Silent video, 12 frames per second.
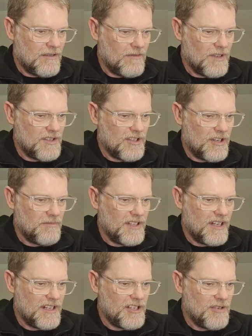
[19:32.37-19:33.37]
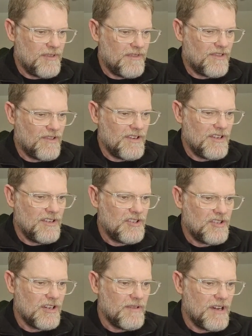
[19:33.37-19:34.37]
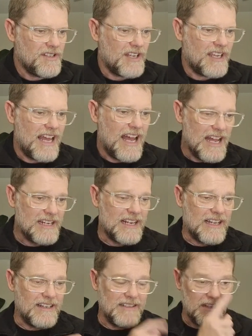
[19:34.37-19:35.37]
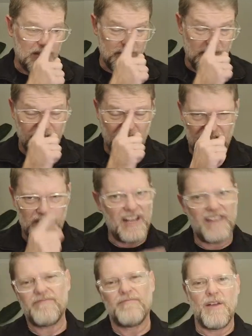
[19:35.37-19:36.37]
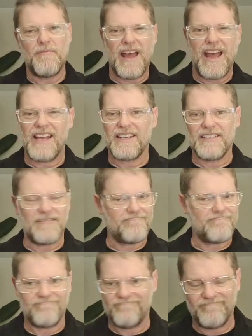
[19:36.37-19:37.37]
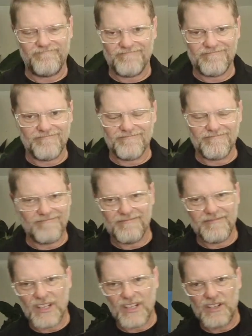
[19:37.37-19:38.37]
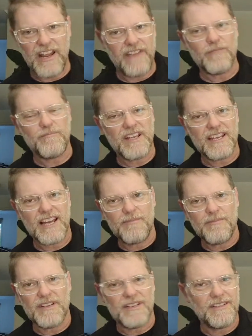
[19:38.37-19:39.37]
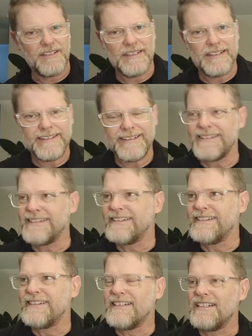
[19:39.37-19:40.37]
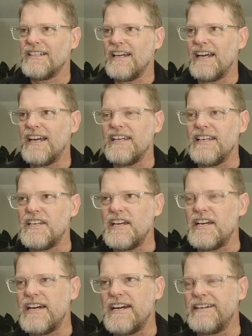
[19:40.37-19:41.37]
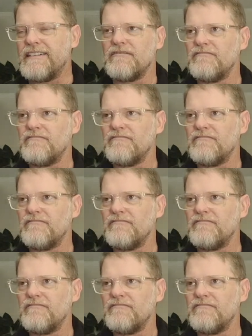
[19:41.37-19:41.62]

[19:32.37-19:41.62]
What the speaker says: What job did I do before YouTube? I was a gardener. That was before I stuffed my back and could never pick up a